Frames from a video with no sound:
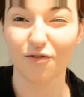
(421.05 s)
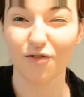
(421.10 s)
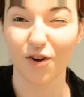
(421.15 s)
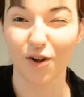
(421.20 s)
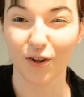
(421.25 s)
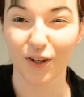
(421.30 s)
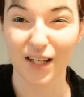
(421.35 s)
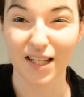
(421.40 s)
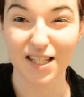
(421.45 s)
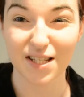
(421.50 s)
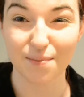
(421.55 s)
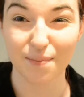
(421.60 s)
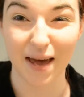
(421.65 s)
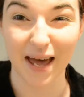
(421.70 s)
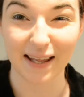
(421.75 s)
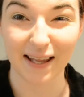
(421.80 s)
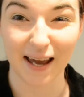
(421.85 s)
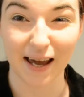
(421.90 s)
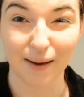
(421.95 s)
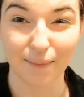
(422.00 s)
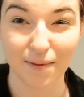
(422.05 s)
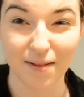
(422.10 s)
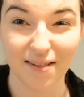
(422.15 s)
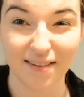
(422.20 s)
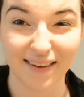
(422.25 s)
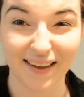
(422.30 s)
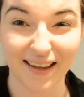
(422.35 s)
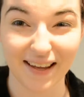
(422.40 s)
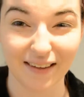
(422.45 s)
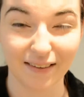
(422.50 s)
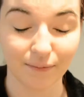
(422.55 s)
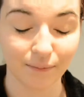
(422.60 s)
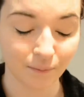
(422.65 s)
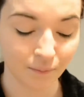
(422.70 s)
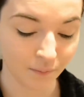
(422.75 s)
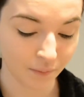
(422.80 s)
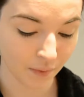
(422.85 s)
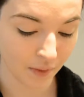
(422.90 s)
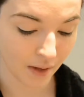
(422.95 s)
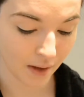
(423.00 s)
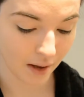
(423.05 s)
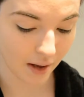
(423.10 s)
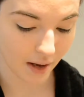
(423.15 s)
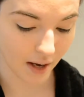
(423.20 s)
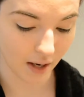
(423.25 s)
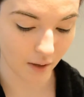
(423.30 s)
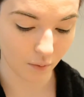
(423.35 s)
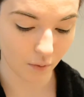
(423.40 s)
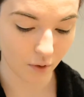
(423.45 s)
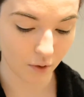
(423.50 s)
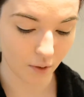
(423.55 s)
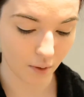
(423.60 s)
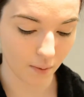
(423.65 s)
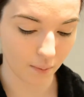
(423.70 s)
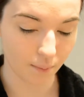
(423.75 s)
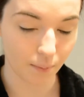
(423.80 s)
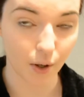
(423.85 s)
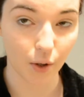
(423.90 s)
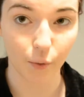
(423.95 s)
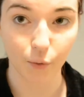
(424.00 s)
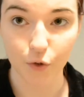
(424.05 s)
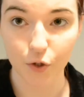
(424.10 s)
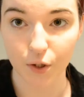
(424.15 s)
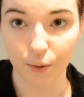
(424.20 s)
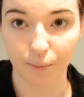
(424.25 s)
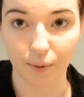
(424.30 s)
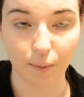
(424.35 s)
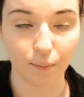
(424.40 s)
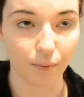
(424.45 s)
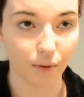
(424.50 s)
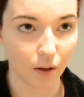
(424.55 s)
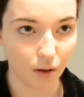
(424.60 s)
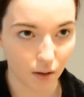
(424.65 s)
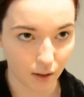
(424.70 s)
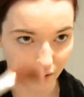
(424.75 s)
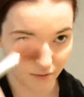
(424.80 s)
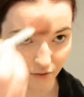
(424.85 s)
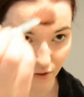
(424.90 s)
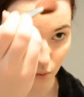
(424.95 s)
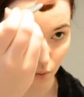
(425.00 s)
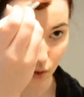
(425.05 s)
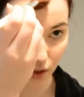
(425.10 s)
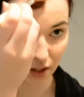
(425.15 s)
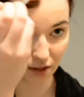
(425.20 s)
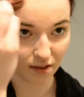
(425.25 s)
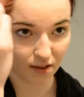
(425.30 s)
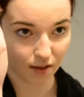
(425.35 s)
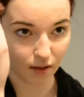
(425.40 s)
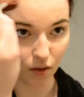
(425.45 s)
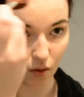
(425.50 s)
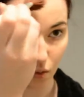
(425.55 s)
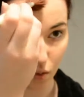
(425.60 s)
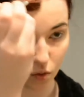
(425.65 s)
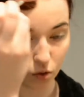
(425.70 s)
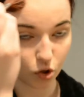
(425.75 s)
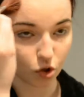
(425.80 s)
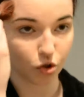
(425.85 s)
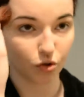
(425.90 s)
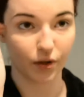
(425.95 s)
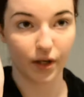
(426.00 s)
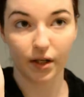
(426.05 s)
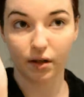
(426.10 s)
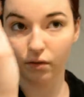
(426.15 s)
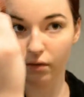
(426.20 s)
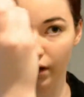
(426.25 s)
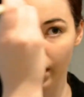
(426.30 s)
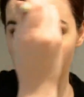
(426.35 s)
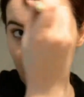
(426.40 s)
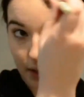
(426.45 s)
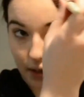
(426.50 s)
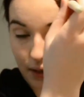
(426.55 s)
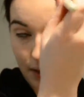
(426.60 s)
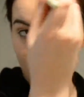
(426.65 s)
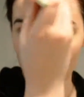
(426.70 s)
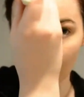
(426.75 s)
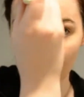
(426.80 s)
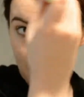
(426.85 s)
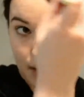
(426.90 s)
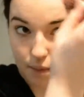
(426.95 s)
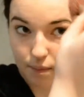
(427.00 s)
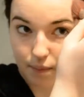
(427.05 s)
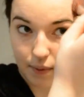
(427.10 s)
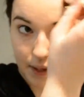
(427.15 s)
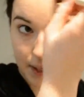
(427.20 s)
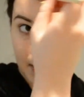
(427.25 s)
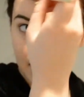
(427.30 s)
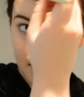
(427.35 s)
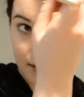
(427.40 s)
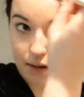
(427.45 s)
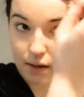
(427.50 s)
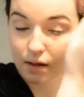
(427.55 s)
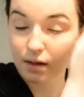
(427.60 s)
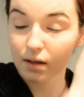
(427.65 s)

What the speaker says: falling into bad habits again. I wrote a post on my blog if you want to see the whole train wreck, but